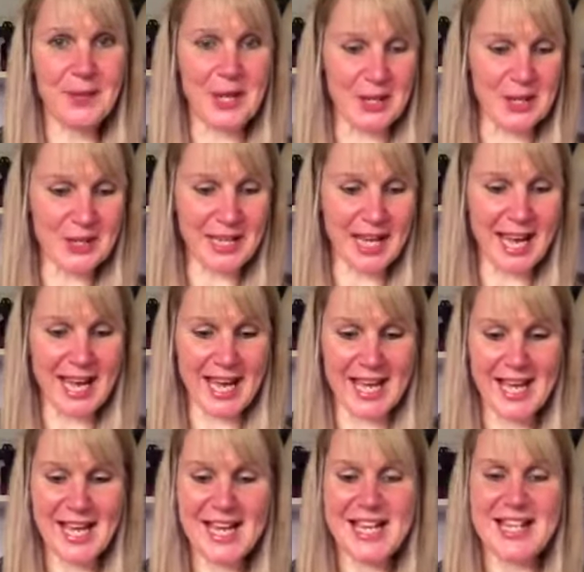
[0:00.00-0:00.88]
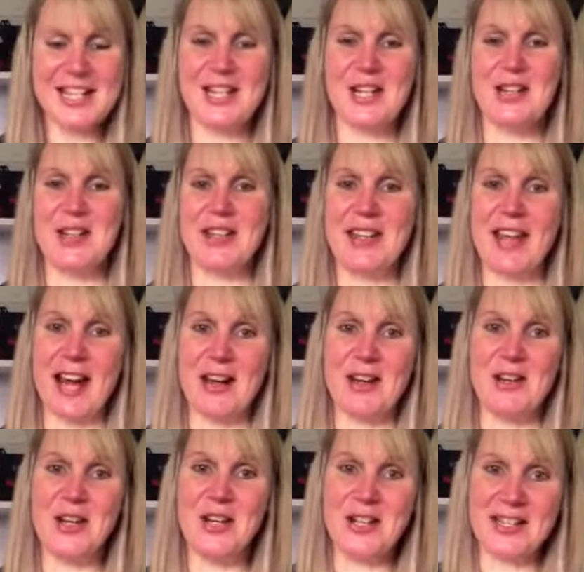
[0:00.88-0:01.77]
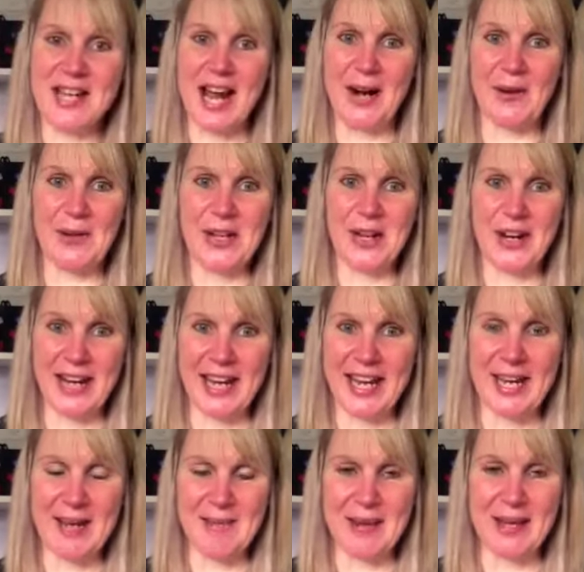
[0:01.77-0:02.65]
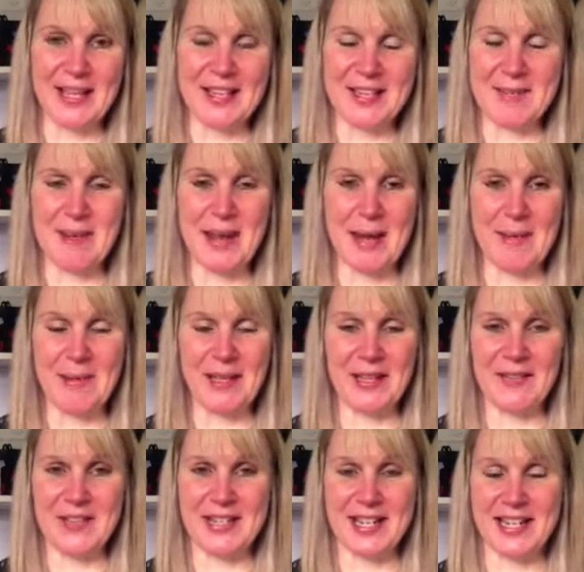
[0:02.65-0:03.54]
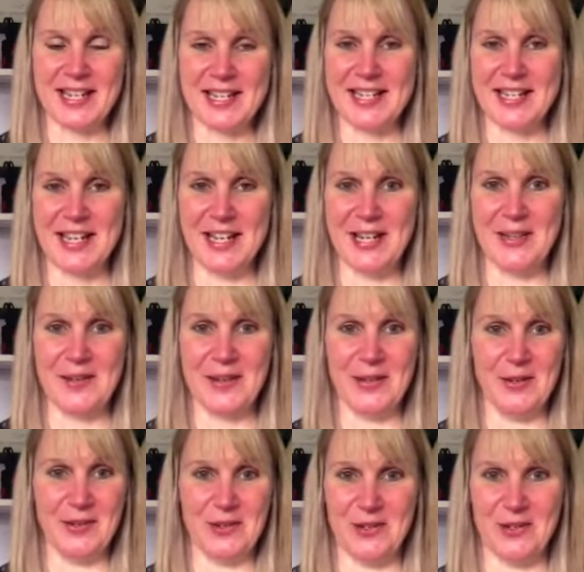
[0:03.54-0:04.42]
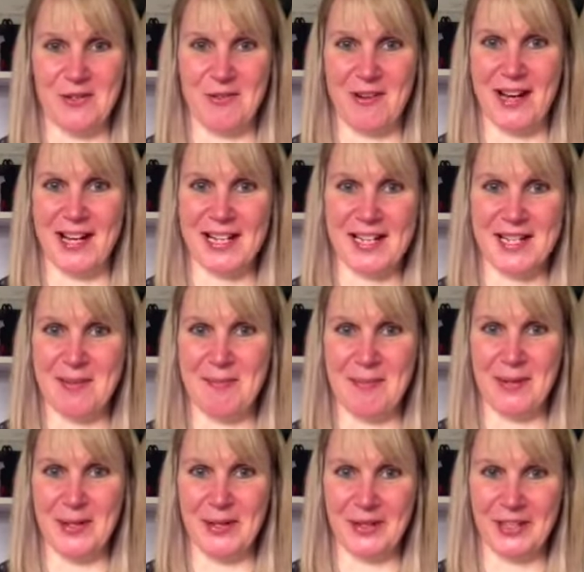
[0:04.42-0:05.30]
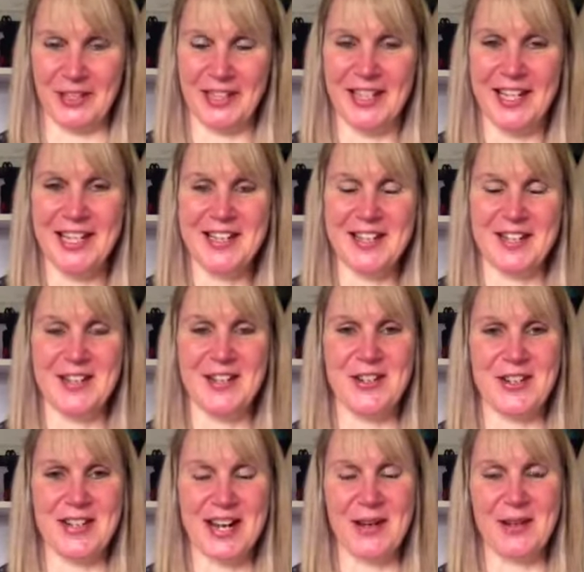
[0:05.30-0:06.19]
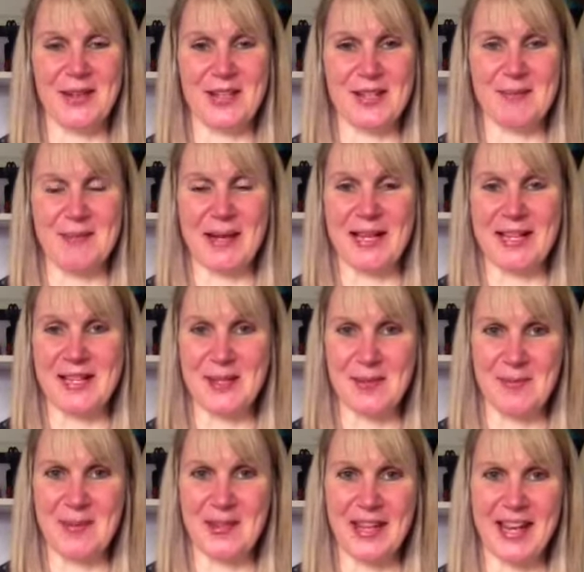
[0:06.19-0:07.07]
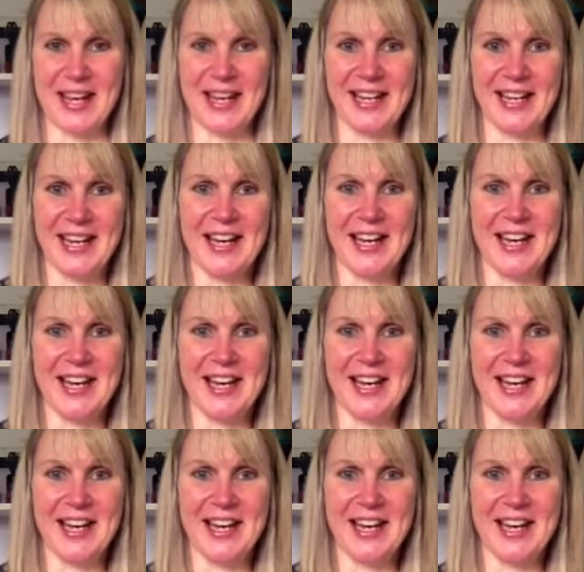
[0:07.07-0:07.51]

Okay, so no doubt you're here because people have said to you, you should write a book. So no doubt there's been something